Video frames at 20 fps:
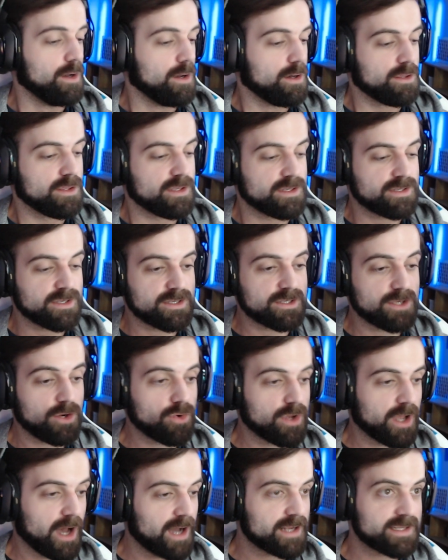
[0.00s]
This is so
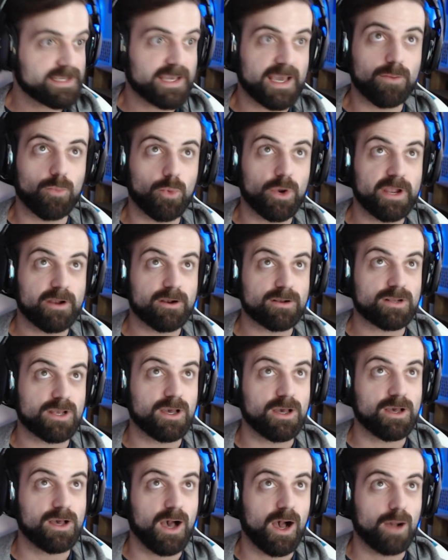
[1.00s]
goddamn weird.
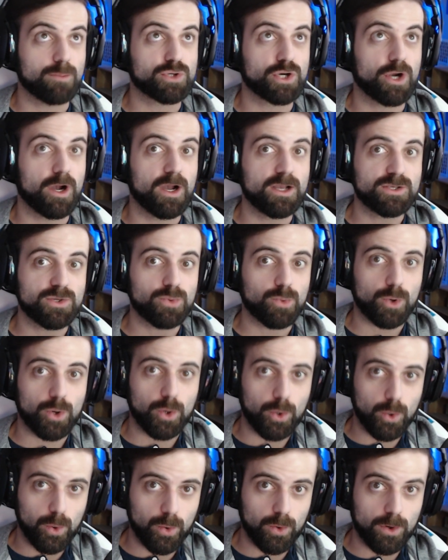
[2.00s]
I'm trying to
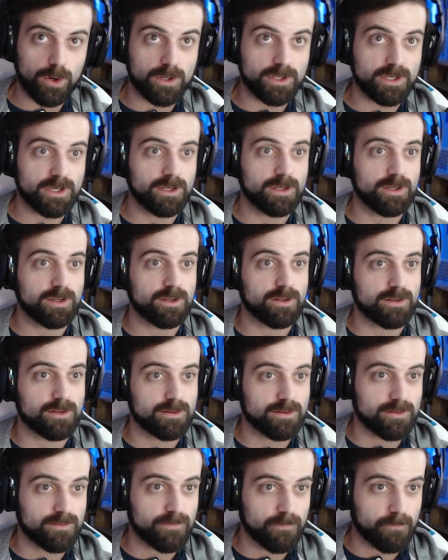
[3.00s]
record
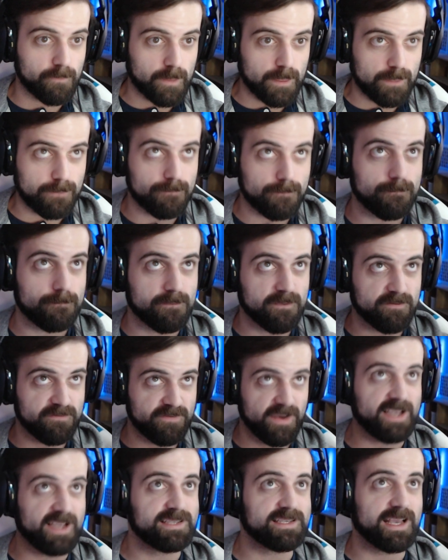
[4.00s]
the
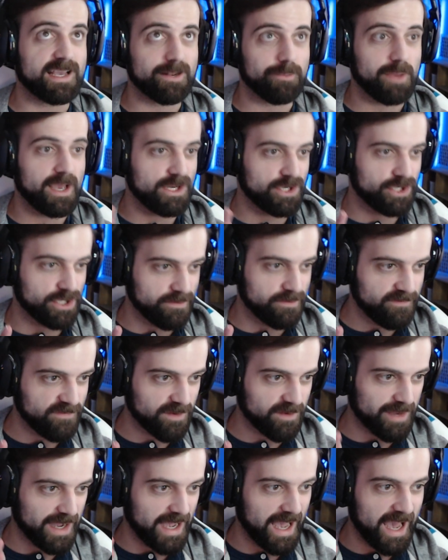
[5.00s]
face animation
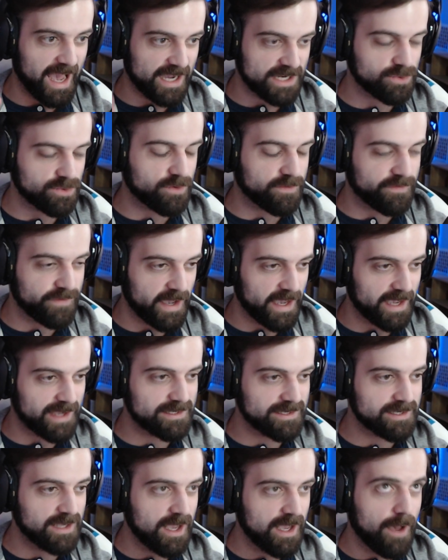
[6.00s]
for my actual
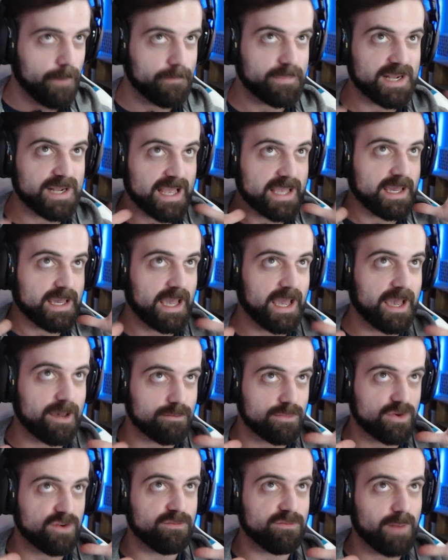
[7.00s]
face, but I can't
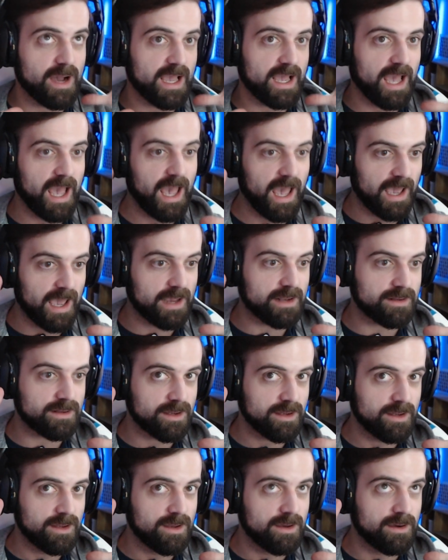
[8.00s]
move my head
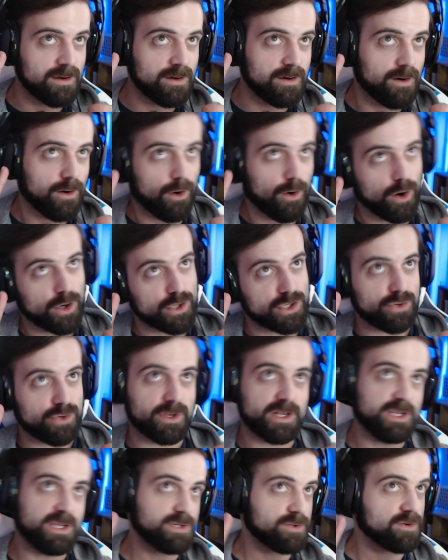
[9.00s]
or do
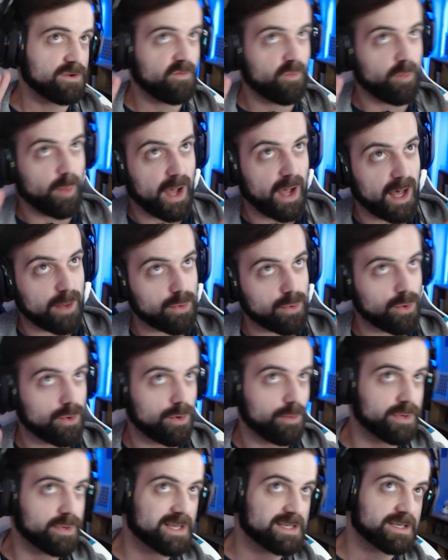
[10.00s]
any sort of
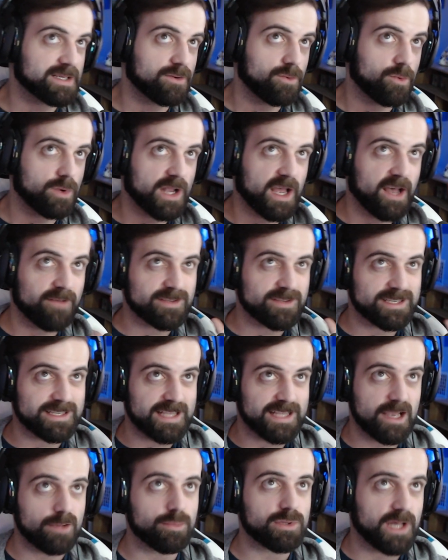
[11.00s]
bobble because I don't want to have to
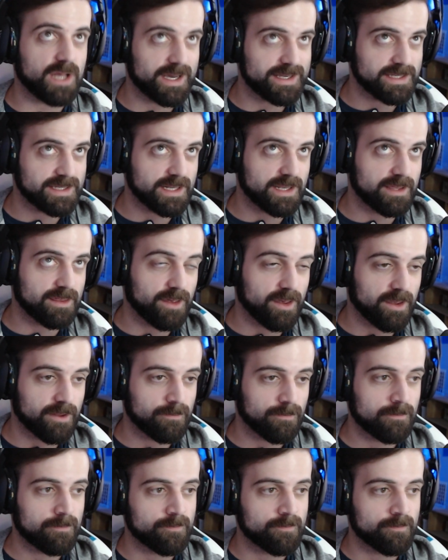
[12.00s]
stabilize anything.